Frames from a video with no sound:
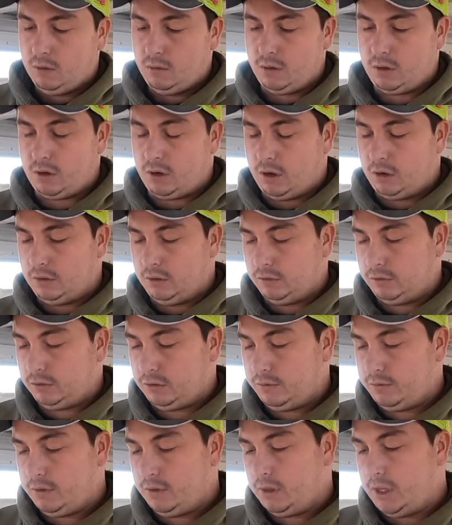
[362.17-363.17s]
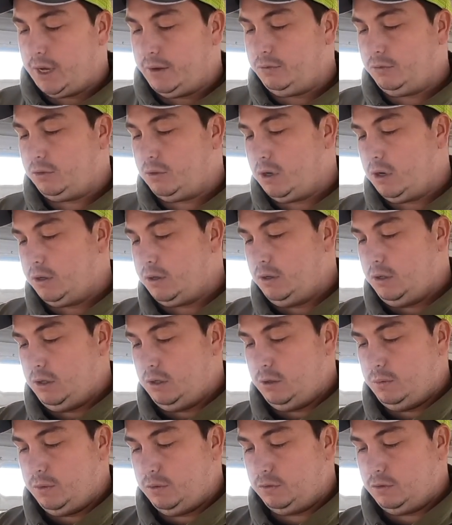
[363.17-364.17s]
Regardless of the livestock, you
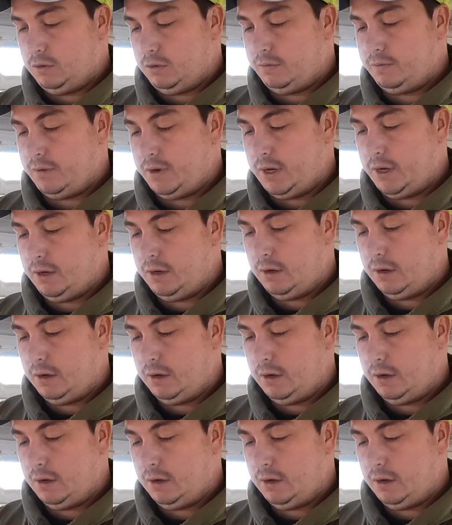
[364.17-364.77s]
need to be certified.